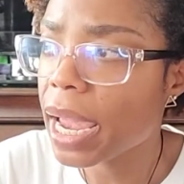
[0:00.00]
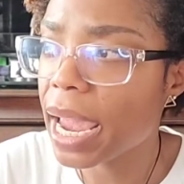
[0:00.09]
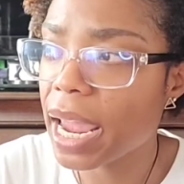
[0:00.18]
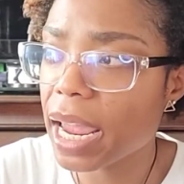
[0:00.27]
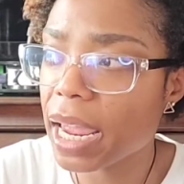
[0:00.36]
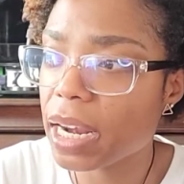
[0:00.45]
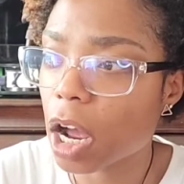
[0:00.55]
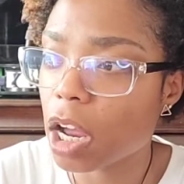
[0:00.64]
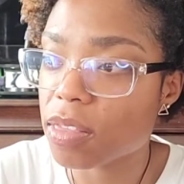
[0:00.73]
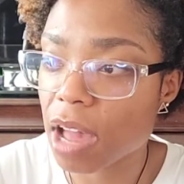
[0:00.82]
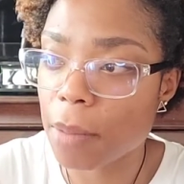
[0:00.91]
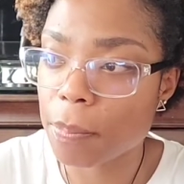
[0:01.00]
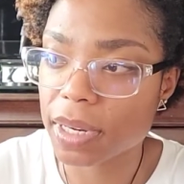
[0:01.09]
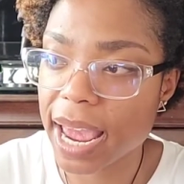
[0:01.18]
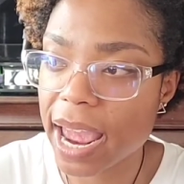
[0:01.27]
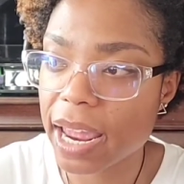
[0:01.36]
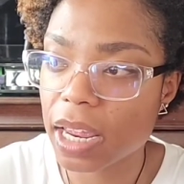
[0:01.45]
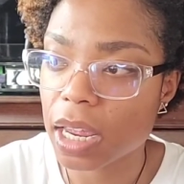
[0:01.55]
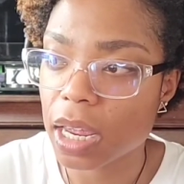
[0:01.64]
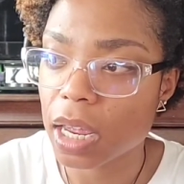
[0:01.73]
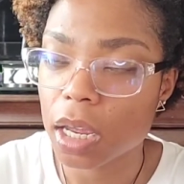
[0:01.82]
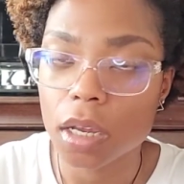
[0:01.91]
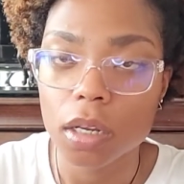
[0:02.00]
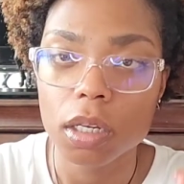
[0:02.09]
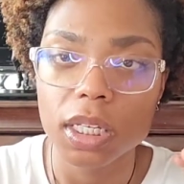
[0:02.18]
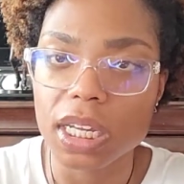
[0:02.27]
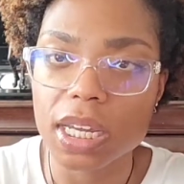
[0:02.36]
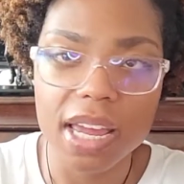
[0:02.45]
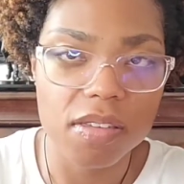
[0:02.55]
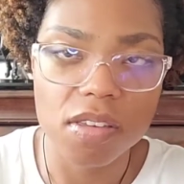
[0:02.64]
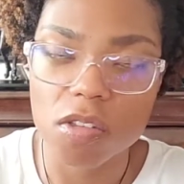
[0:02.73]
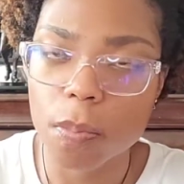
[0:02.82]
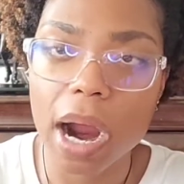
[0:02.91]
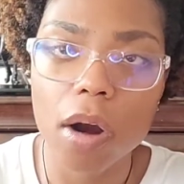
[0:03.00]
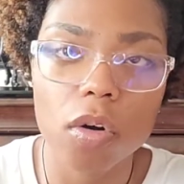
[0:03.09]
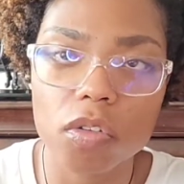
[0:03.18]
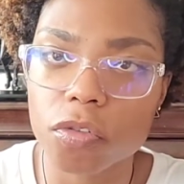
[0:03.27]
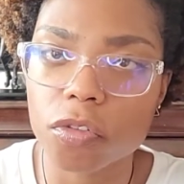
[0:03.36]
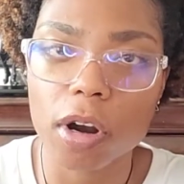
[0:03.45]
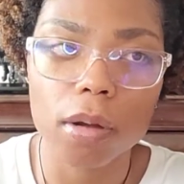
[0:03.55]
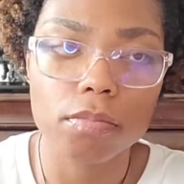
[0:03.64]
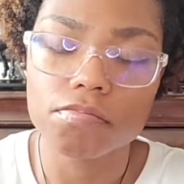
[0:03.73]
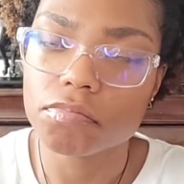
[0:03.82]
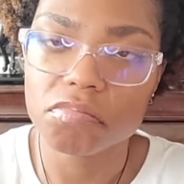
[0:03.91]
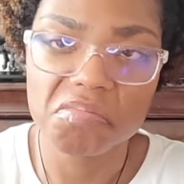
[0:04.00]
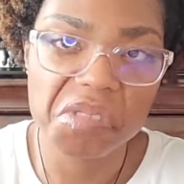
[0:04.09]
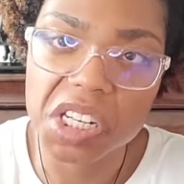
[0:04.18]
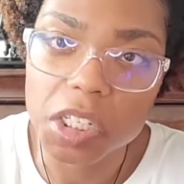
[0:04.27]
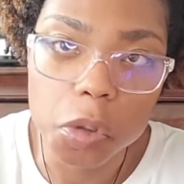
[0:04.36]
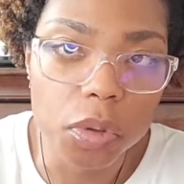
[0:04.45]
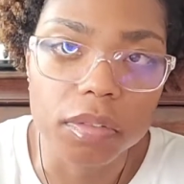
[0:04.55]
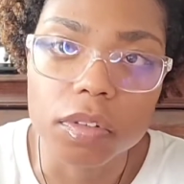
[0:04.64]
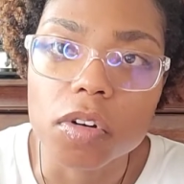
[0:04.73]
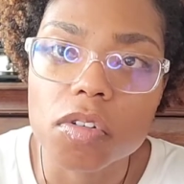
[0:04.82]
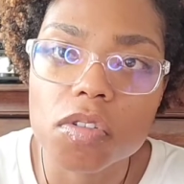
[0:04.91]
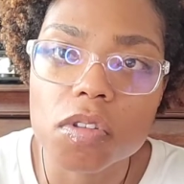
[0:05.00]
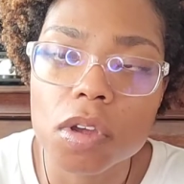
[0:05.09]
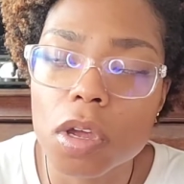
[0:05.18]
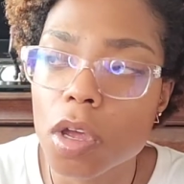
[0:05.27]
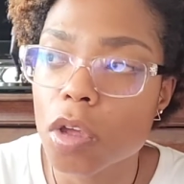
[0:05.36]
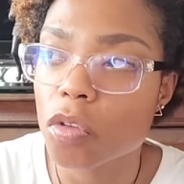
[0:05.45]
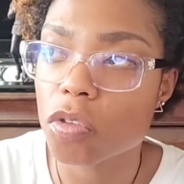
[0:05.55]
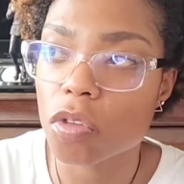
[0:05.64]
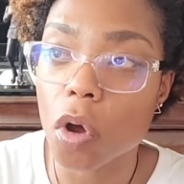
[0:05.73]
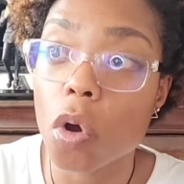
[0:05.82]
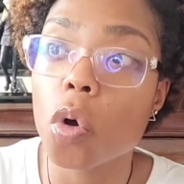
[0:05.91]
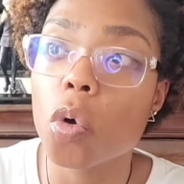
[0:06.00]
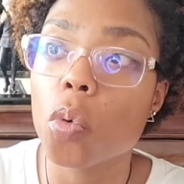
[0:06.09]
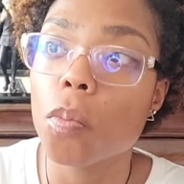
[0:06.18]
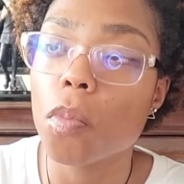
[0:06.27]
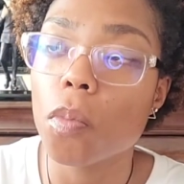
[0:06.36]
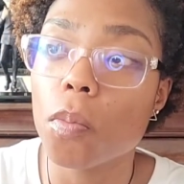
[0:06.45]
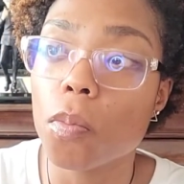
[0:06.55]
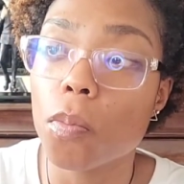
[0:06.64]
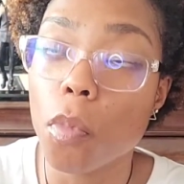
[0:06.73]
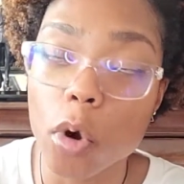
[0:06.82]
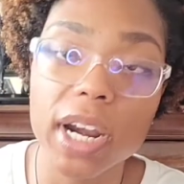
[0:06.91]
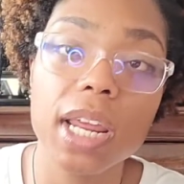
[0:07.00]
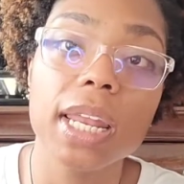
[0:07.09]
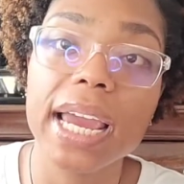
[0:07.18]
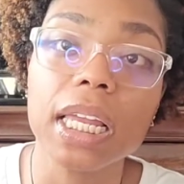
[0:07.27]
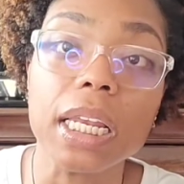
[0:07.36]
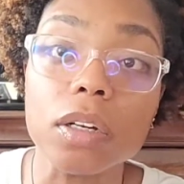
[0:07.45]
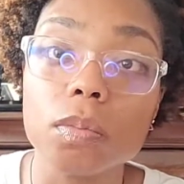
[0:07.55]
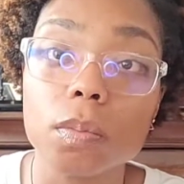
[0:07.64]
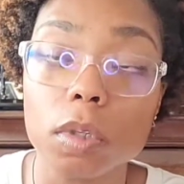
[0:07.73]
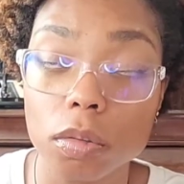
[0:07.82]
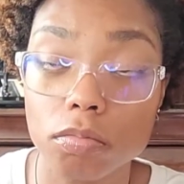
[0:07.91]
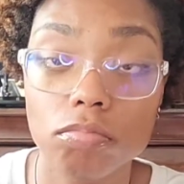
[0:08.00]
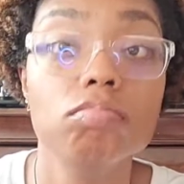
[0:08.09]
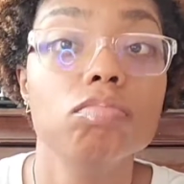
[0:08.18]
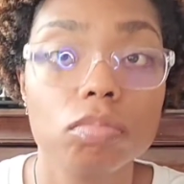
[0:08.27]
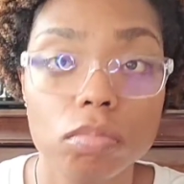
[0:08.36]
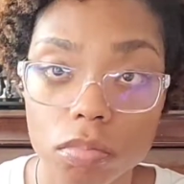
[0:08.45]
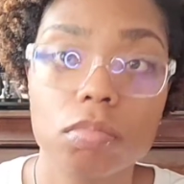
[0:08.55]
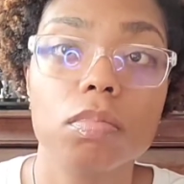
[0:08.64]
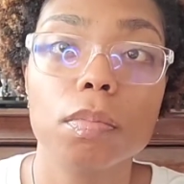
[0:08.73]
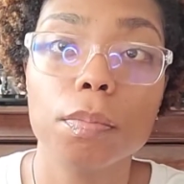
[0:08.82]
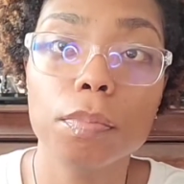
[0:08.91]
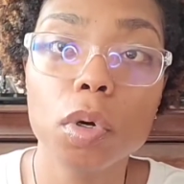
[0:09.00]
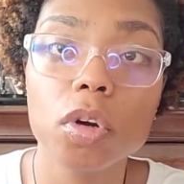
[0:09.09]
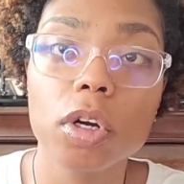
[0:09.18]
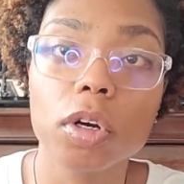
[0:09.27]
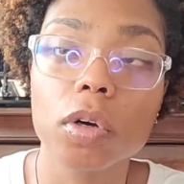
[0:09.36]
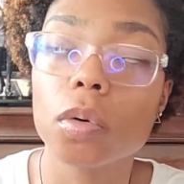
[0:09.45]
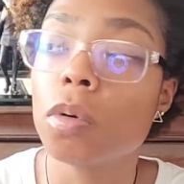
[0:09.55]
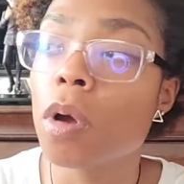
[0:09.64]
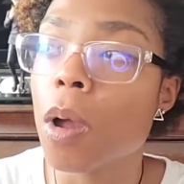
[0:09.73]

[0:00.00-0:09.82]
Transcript: And on top of that, he gets his powers from the universe. So more than likely, Mukuro